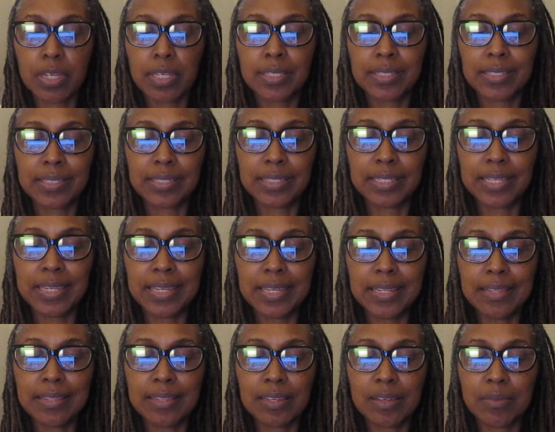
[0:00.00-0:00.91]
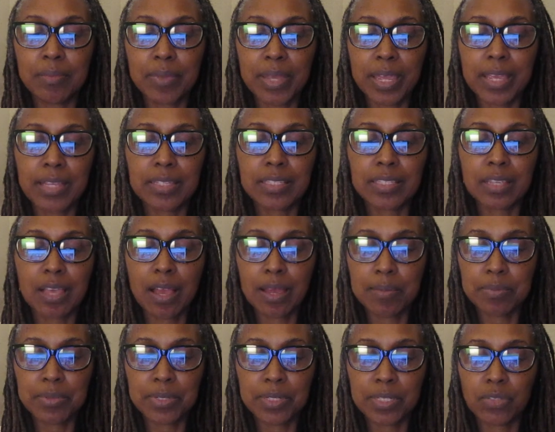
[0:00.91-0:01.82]
seeing them as
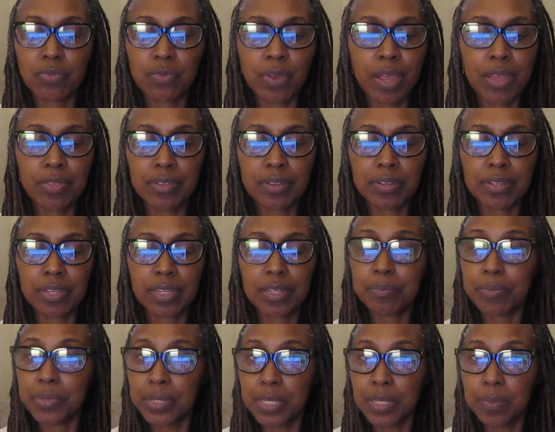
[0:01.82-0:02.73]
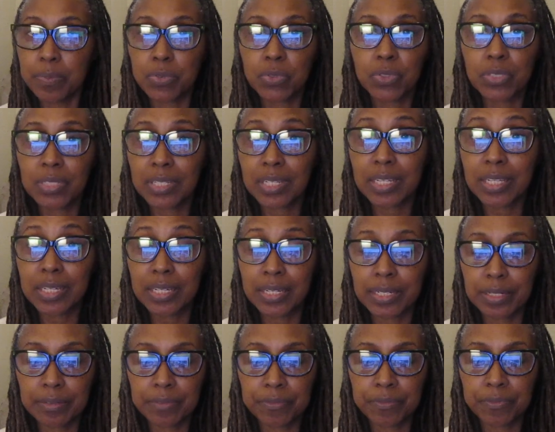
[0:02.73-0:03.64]
objects rather than people to
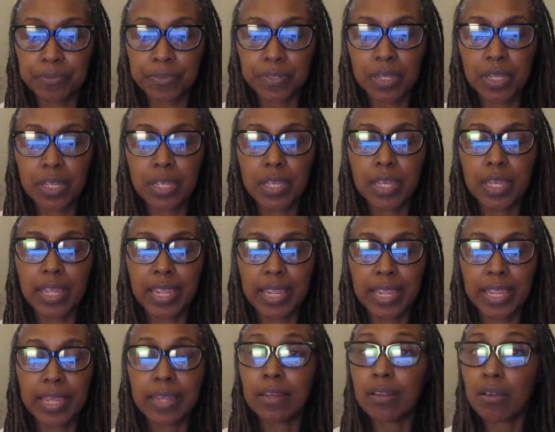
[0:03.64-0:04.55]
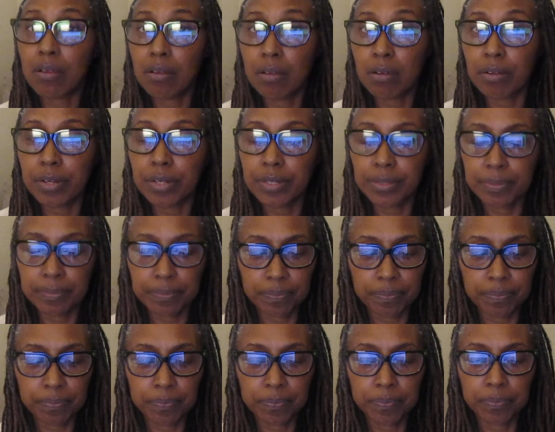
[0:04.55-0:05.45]
love and honor.
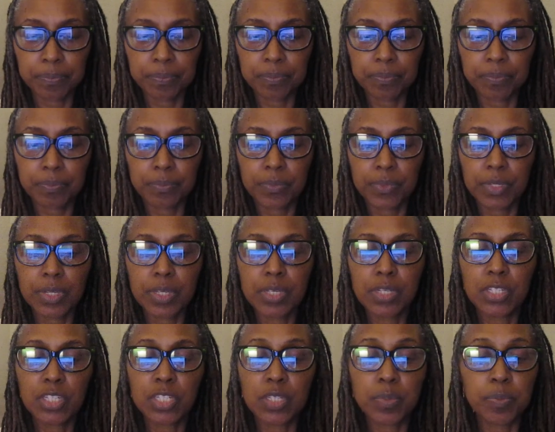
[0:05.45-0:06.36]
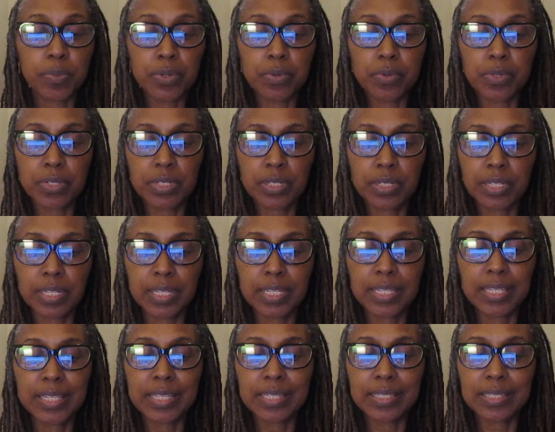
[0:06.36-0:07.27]
Spiritually,
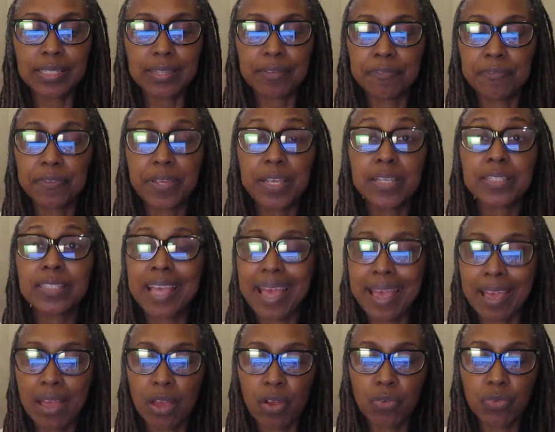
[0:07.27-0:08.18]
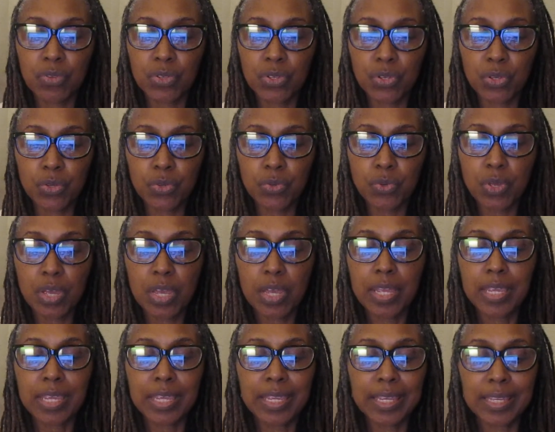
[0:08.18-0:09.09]
this affects how you
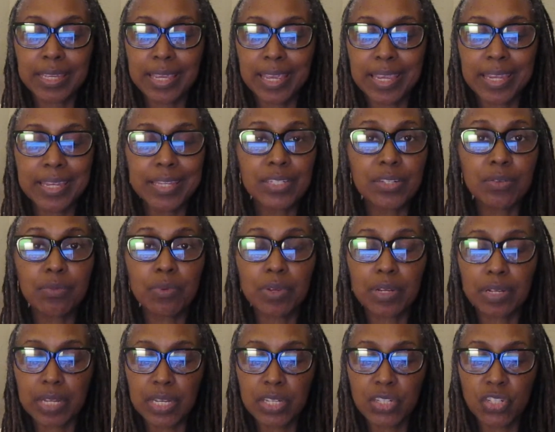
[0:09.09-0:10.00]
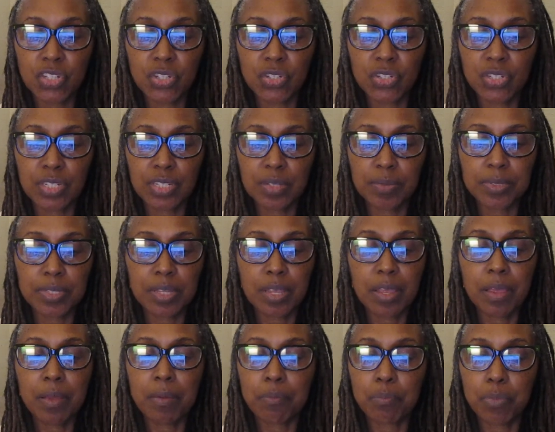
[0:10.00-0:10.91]
engage in relationships
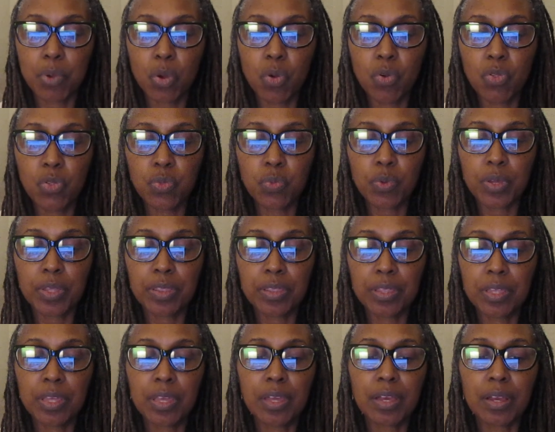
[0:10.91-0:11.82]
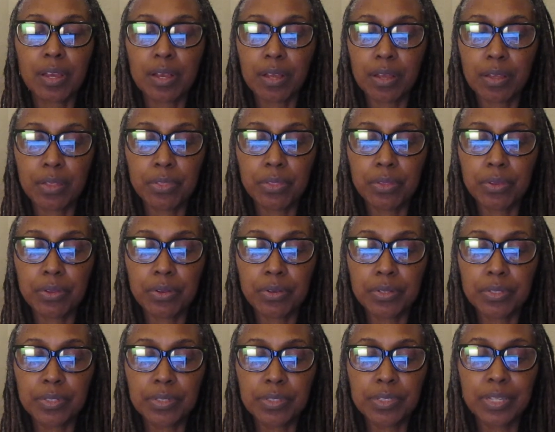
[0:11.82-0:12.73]
both with
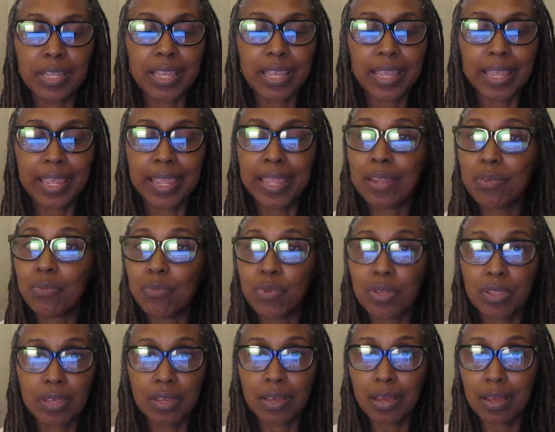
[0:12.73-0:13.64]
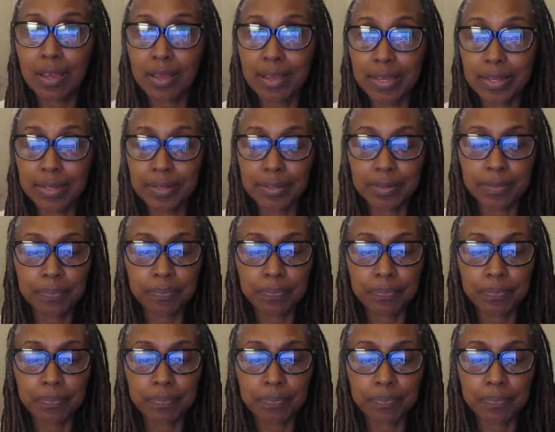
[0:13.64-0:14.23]
others and with God.